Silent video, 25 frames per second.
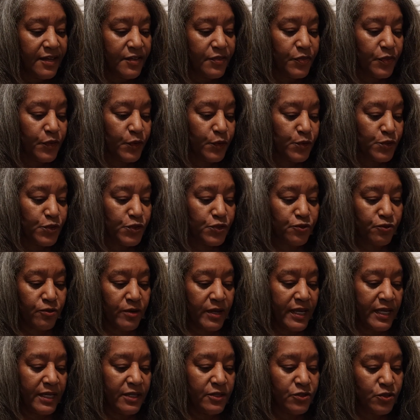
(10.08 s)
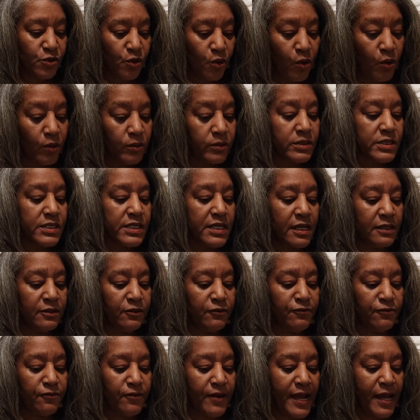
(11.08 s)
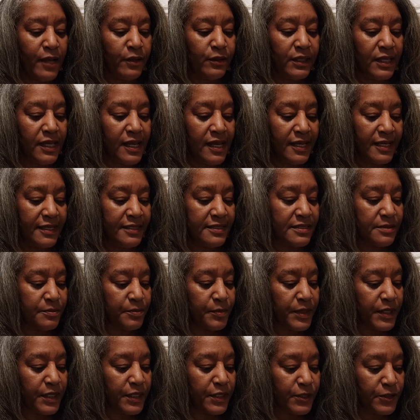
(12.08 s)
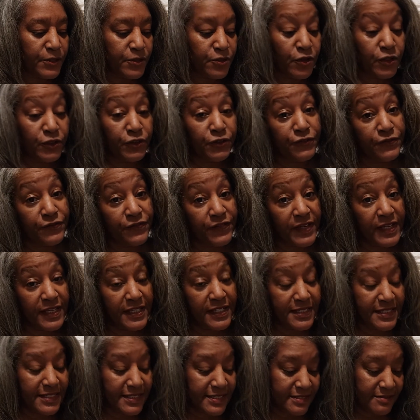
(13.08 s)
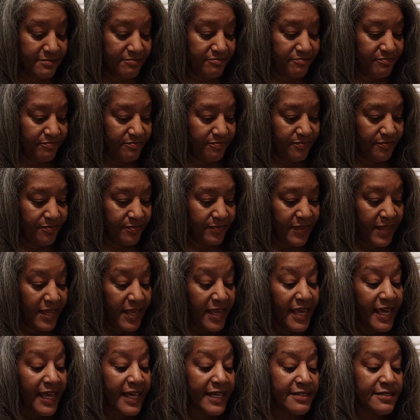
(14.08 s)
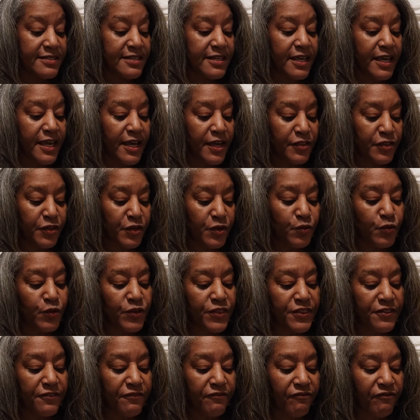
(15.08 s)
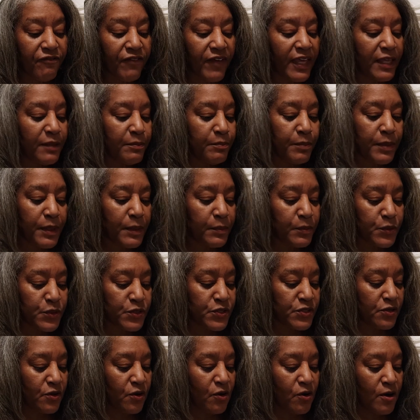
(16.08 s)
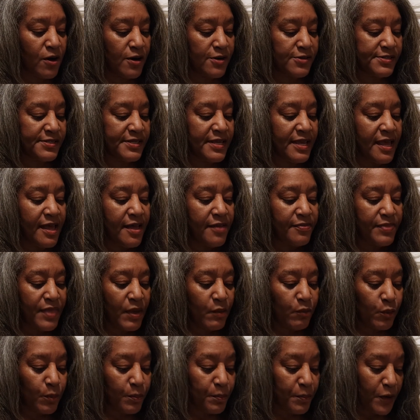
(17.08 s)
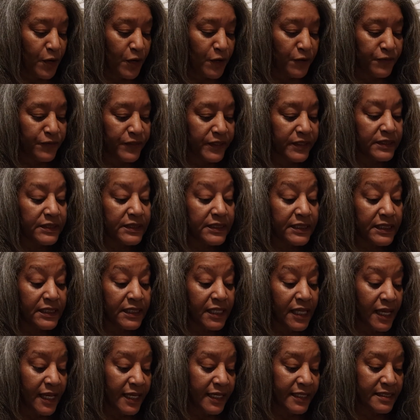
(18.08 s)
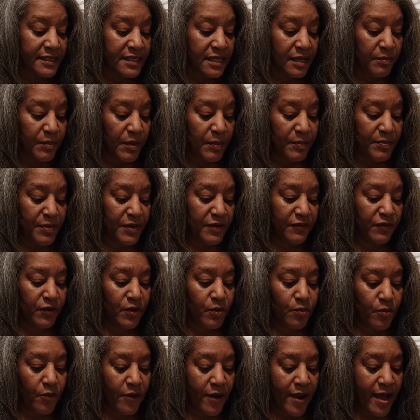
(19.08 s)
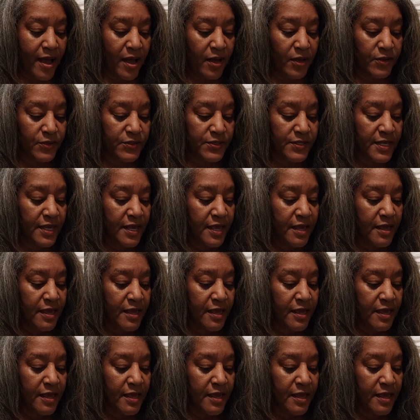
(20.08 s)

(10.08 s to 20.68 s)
Those strange horizontal frown lines appeared on her face, and together with the faint pimple scars that were perfectly lined up above her brows,